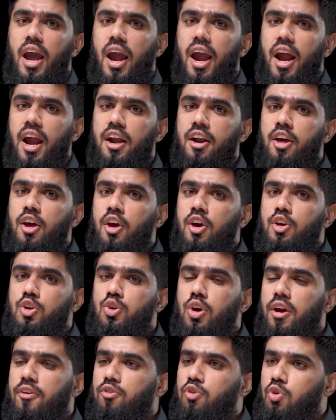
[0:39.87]
and
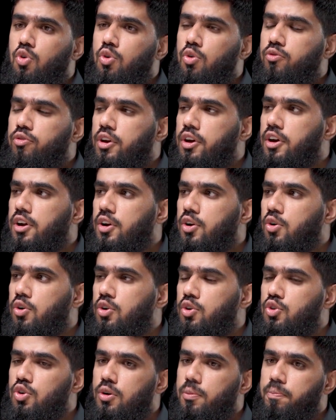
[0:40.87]
you have to figure
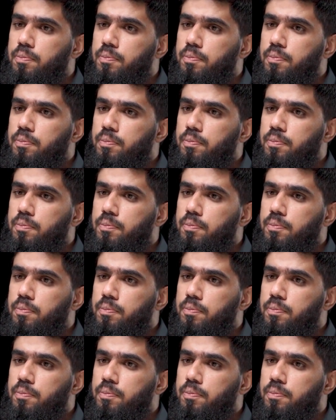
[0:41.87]
out your